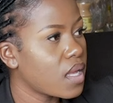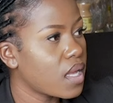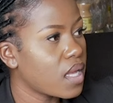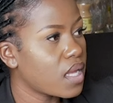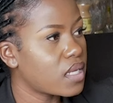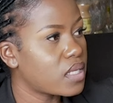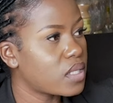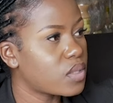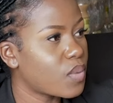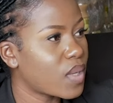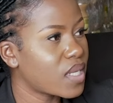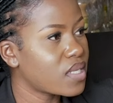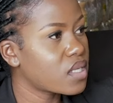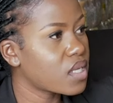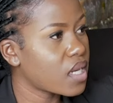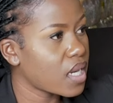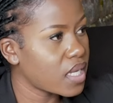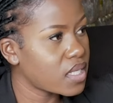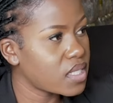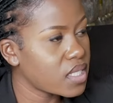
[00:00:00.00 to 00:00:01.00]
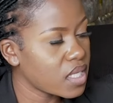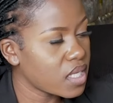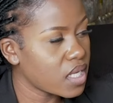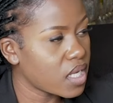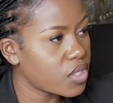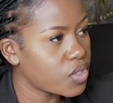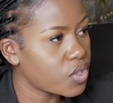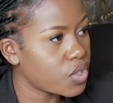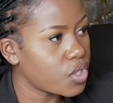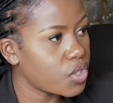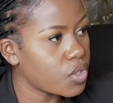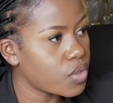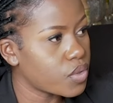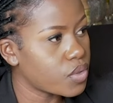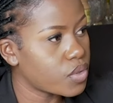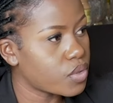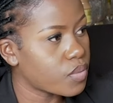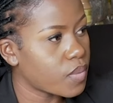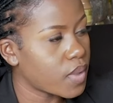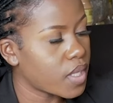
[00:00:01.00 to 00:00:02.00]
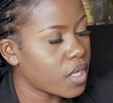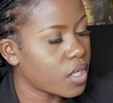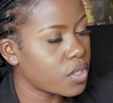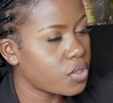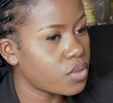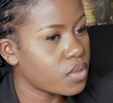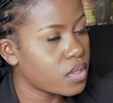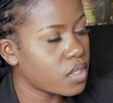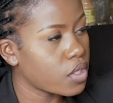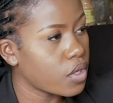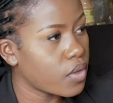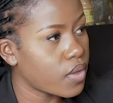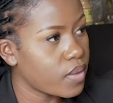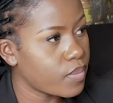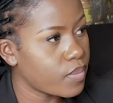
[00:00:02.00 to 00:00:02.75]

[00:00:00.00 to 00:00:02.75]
and what criteria do you use when you're choosing your